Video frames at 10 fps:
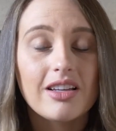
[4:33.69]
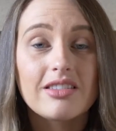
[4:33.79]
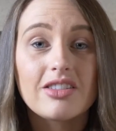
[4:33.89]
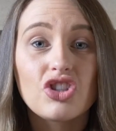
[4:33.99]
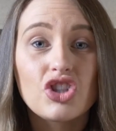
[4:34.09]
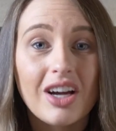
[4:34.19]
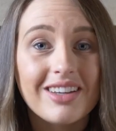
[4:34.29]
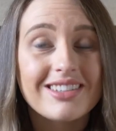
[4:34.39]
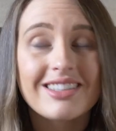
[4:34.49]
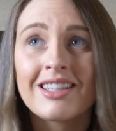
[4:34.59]
is
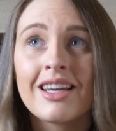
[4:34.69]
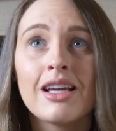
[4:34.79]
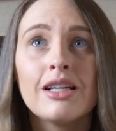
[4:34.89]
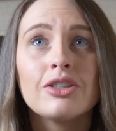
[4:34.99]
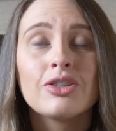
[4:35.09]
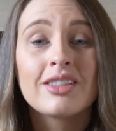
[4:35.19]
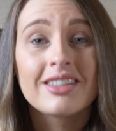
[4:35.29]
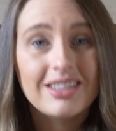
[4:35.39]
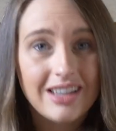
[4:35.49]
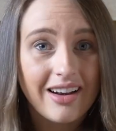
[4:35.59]
just
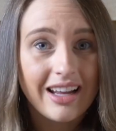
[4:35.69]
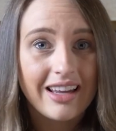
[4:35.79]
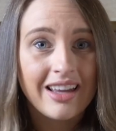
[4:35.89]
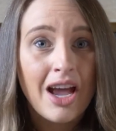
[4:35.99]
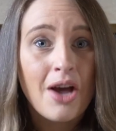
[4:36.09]
stunning.